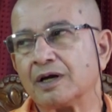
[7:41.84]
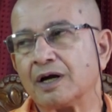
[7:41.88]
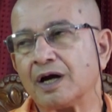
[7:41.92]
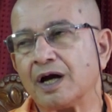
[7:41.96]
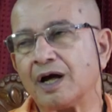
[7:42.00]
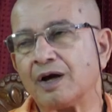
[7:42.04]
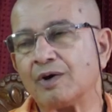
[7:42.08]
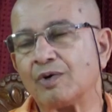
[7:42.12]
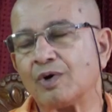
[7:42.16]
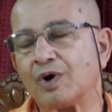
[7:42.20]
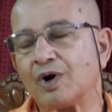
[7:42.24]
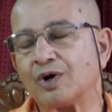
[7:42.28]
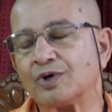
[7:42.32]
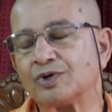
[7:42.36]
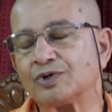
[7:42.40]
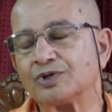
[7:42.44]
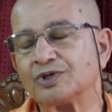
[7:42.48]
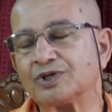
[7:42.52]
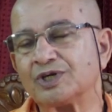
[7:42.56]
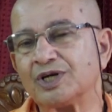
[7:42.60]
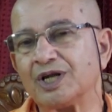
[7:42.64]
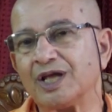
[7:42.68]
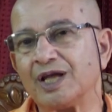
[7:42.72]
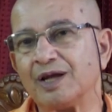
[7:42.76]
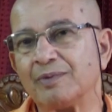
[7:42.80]
I want to
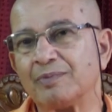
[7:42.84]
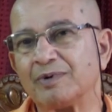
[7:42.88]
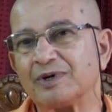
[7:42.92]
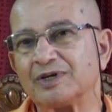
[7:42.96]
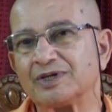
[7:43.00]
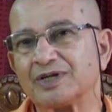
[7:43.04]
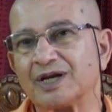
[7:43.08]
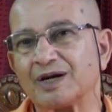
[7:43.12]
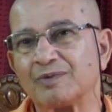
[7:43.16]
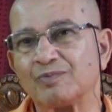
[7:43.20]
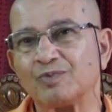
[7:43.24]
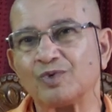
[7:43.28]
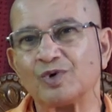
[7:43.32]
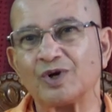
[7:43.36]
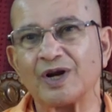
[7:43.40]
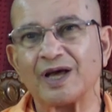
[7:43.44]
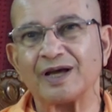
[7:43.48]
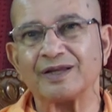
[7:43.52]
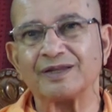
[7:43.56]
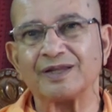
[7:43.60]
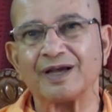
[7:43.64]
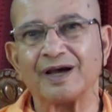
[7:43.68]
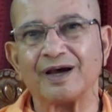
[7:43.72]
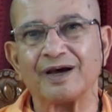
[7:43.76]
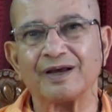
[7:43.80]
sleep. It is at
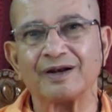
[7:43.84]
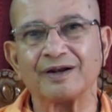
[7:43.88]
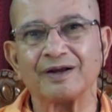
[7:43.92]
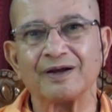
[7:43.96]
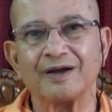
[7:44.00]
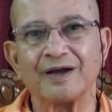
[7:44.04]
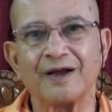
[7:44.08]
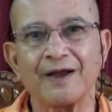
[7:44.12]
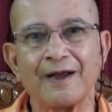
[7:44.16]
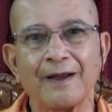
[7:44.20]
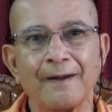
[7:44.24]
Mooladhara.